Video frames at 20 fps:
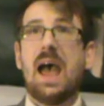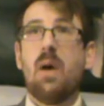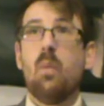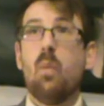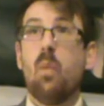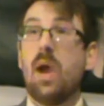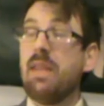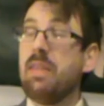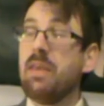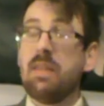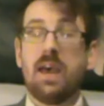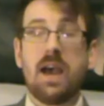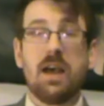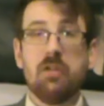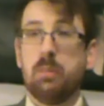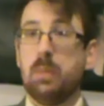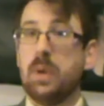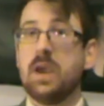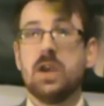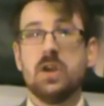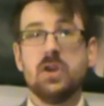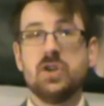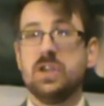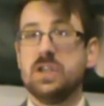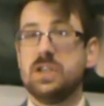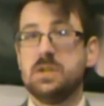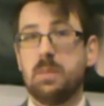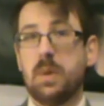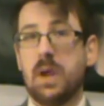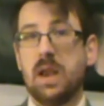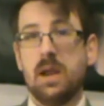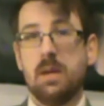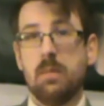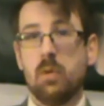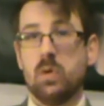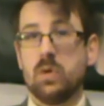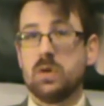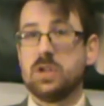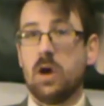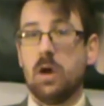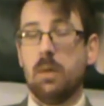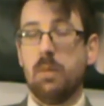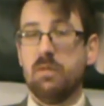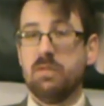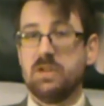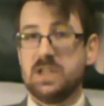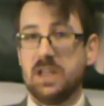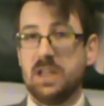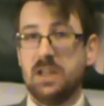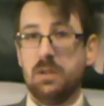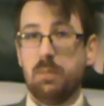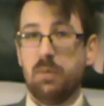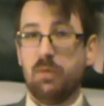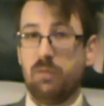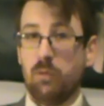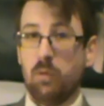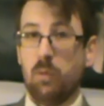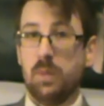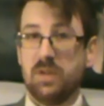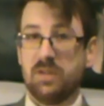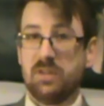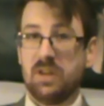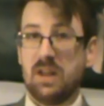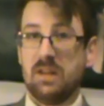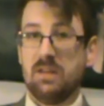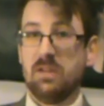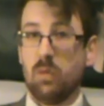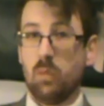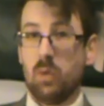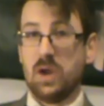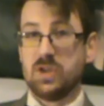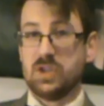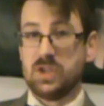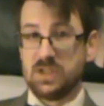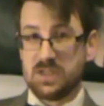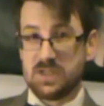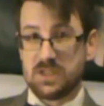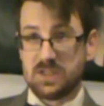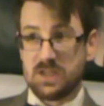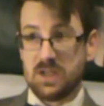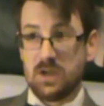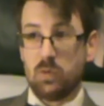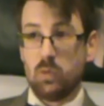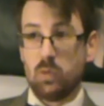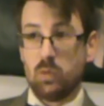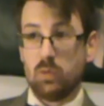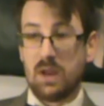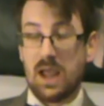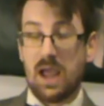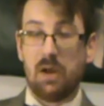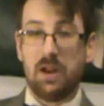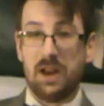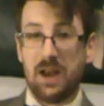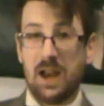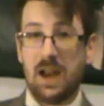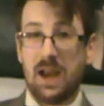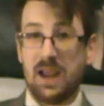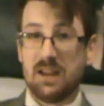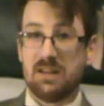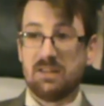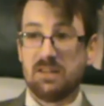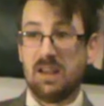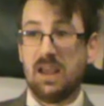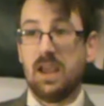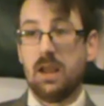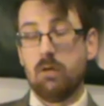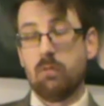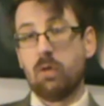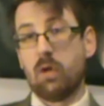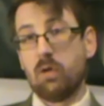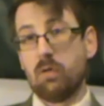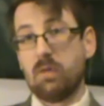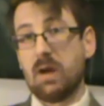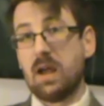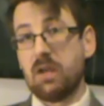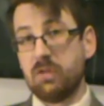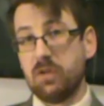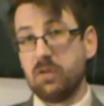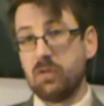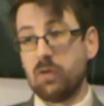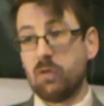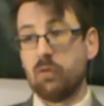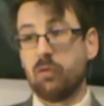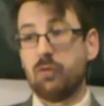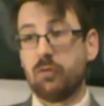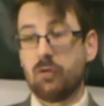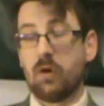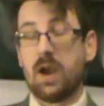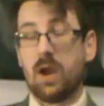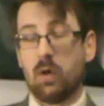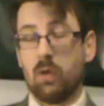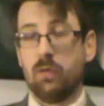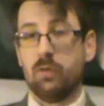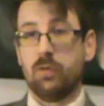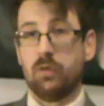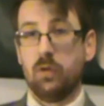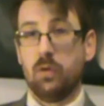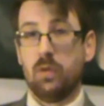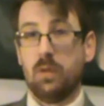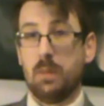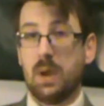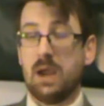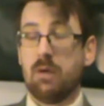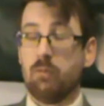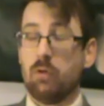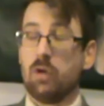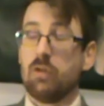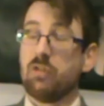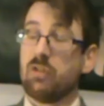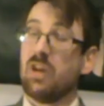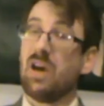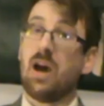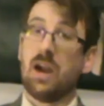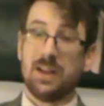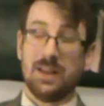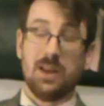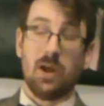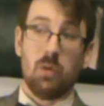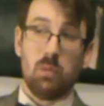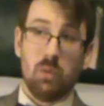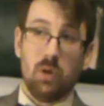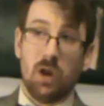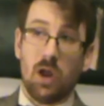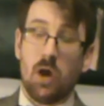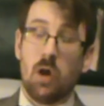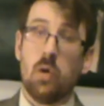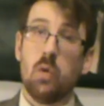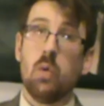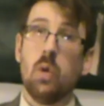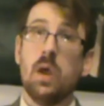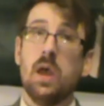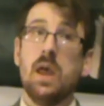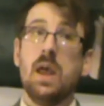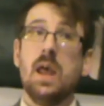Whether that's because she's spending more time, obviously, in the Performance Center, where she's still down in NXT and Ronda Rousey has gone straight on to the main roster, I don't know.